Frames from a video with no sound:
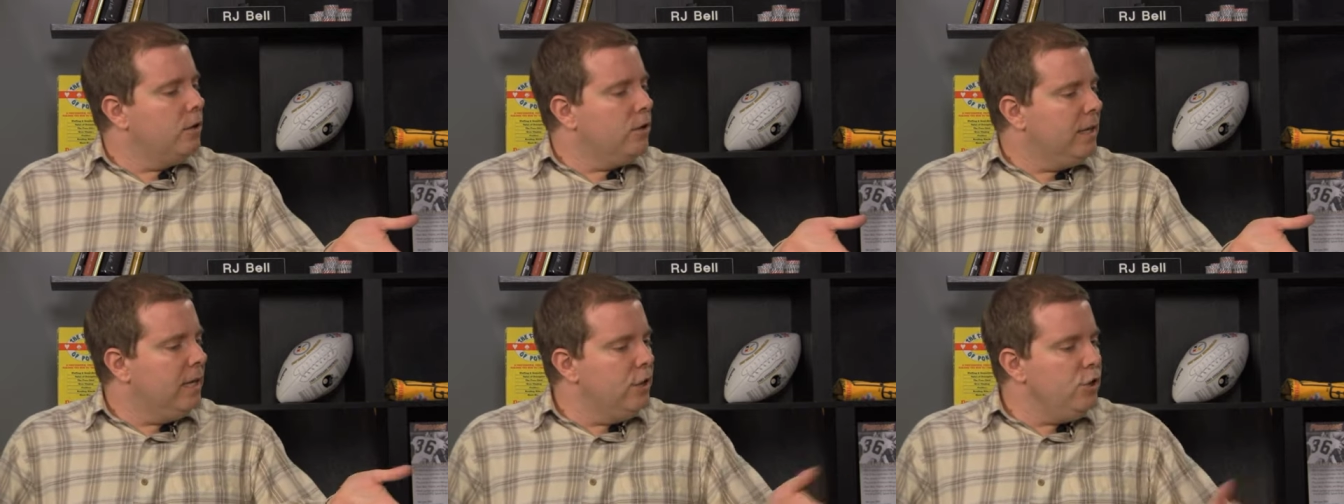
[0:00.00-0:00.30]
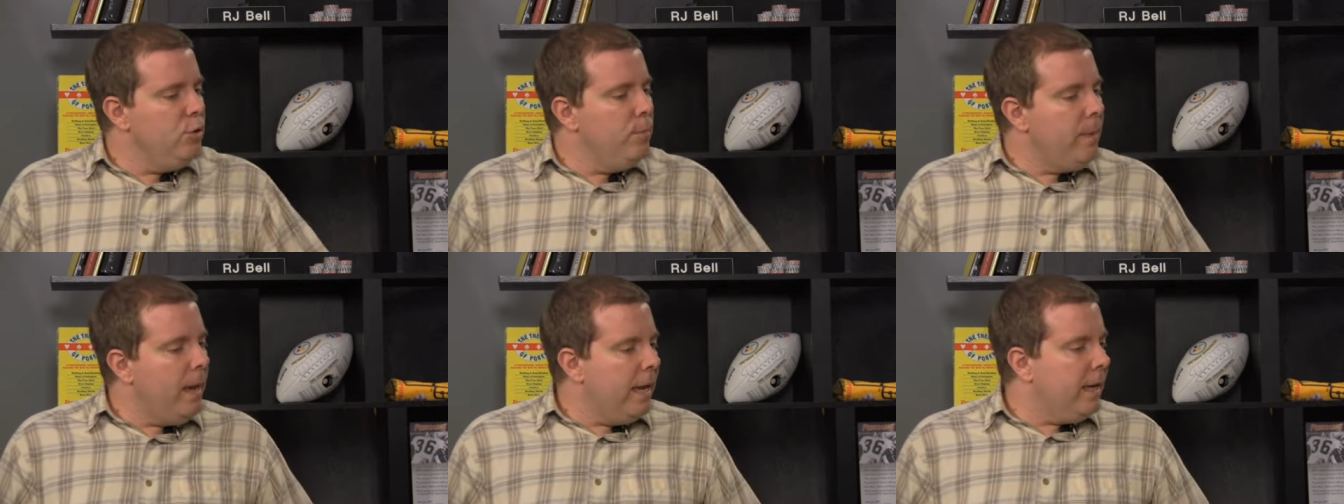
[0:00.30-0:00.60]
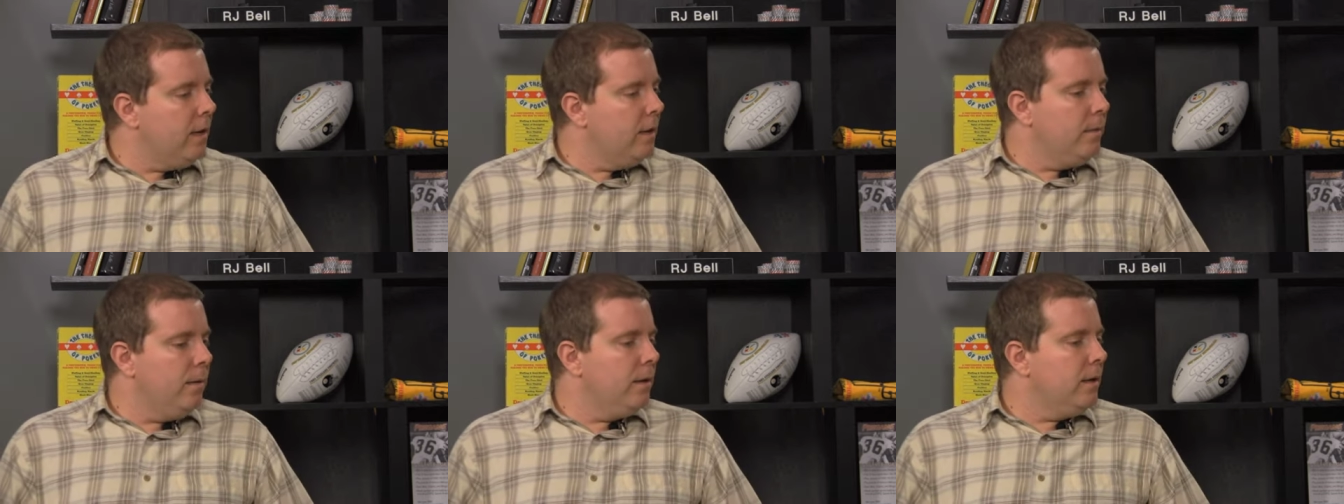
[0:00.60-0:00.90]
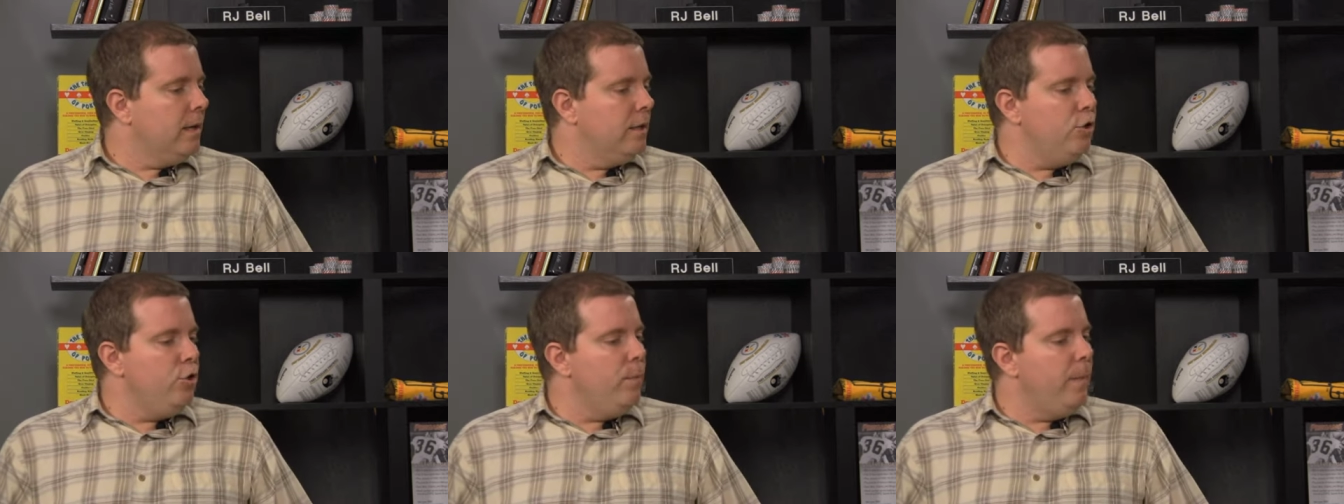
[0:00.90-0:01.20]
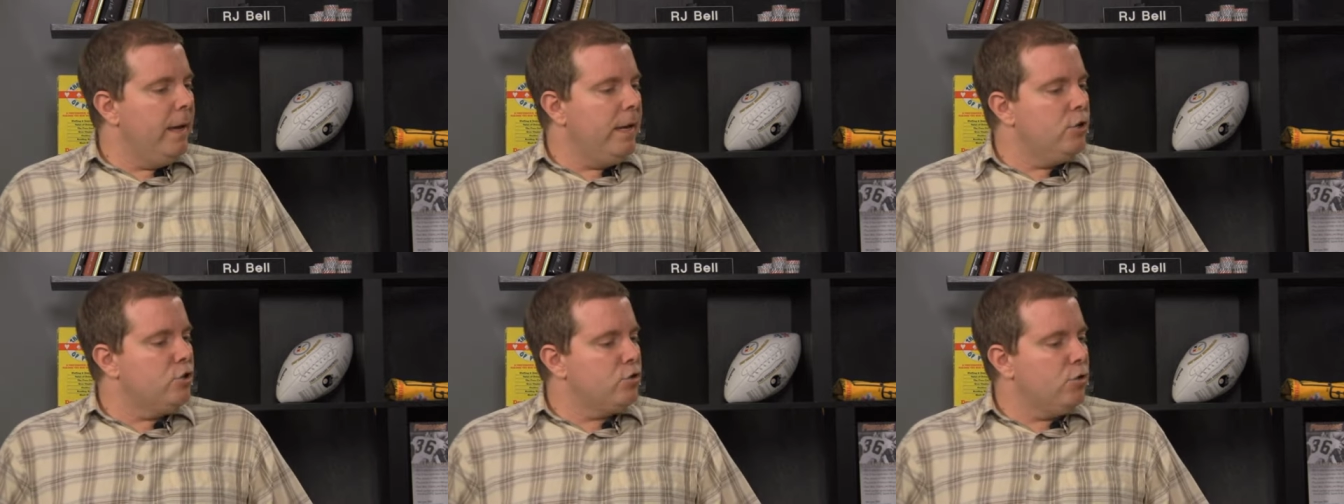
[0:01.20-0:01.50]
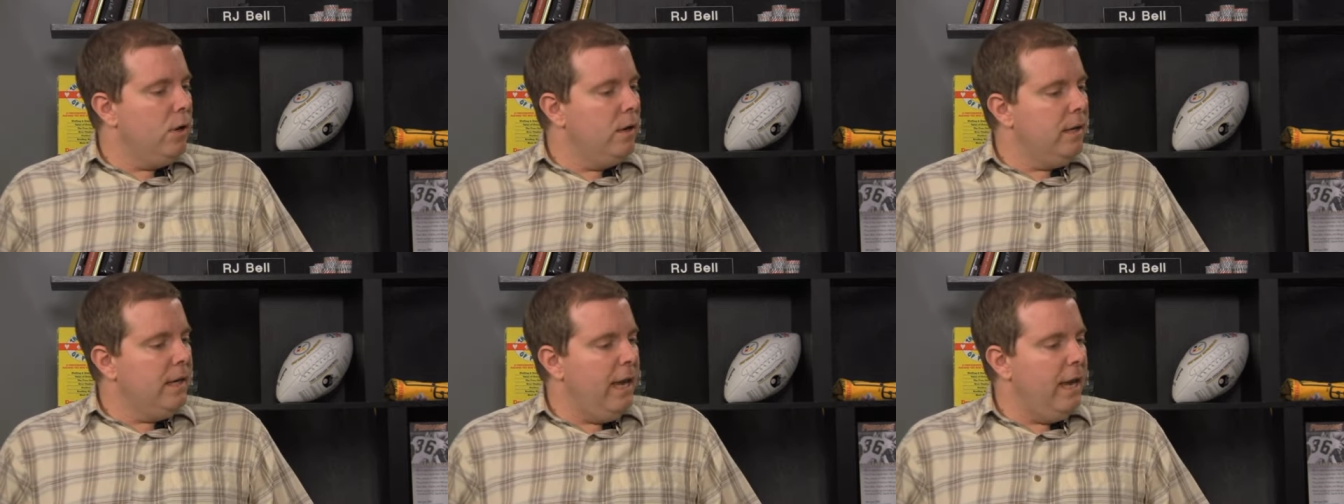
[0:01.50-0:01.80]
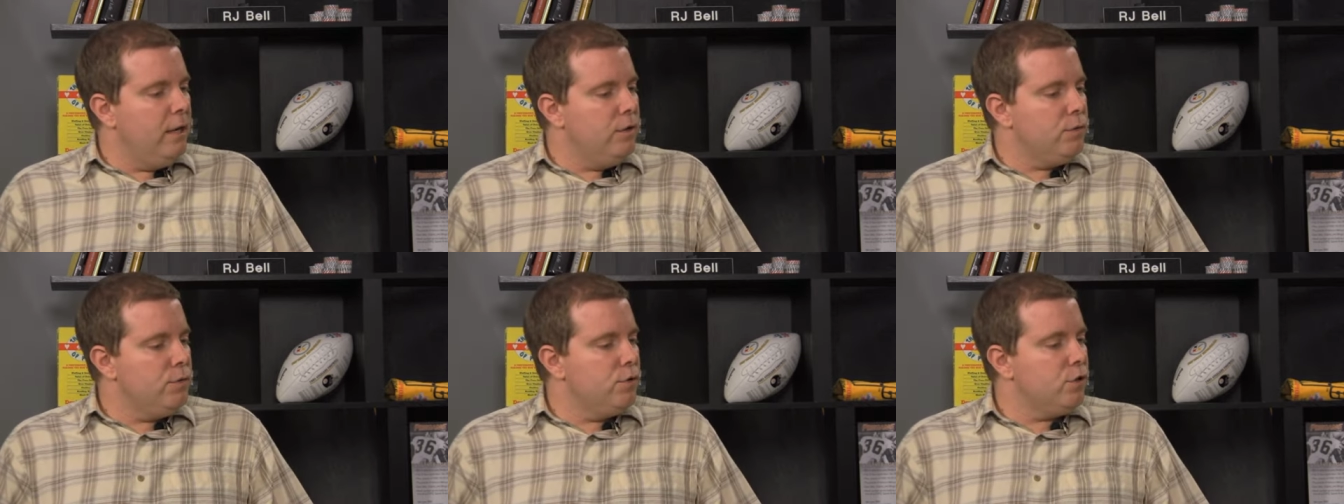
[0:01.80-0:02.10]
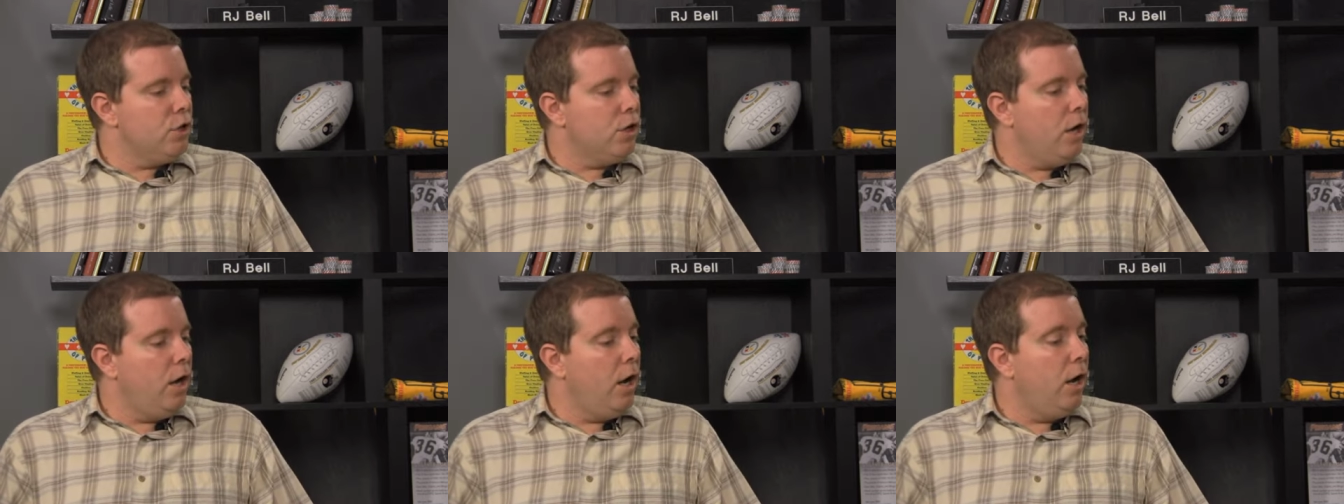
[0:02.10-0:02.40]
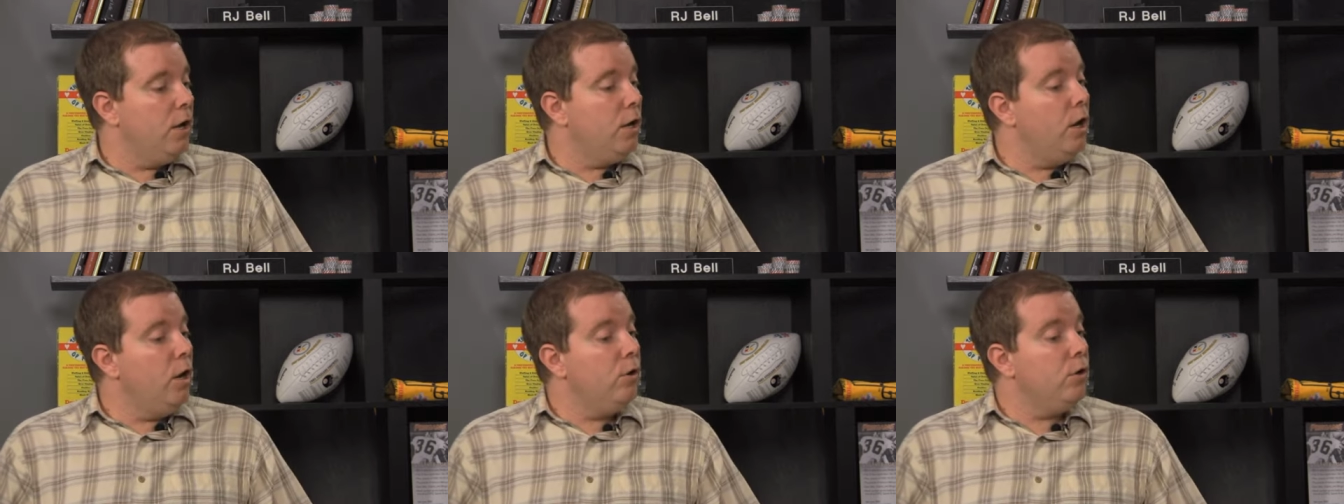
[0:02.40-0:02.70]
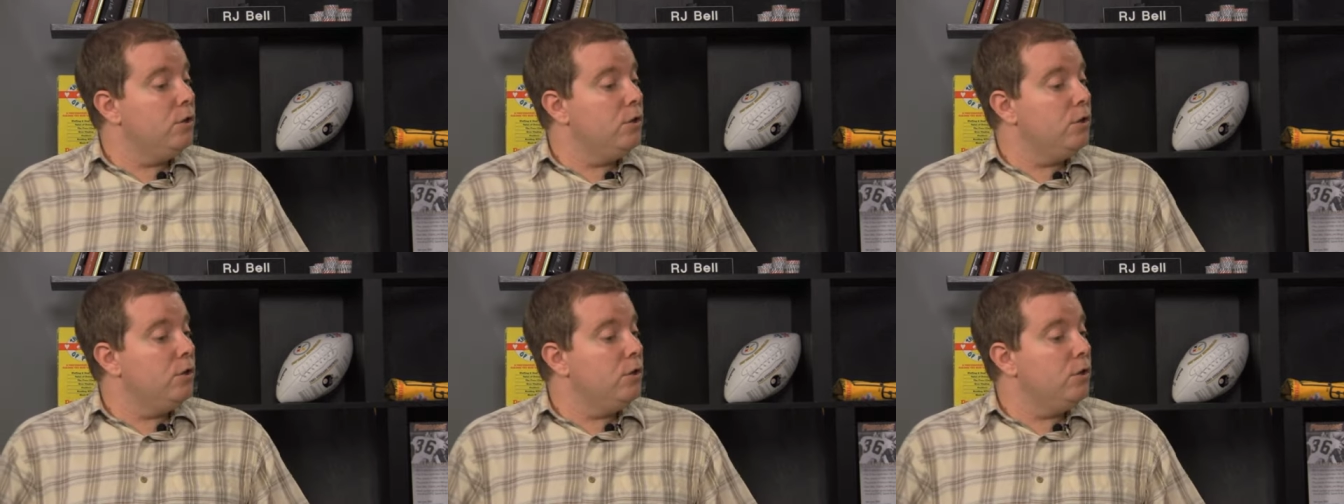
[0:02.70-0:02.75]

Can you make a strong case for Chicago?